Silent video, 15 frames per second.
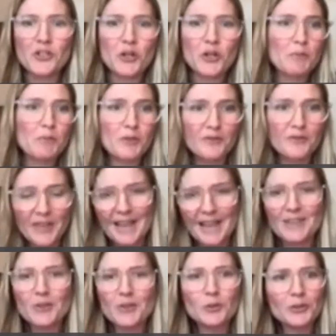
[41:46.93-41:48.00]
You know, I would have
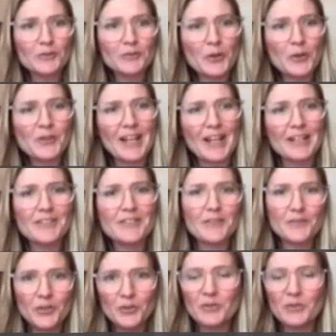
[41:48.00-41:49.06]
gathered all of that
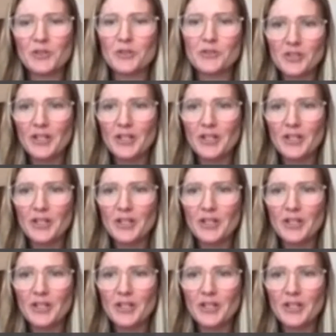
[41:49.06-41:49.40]
interview and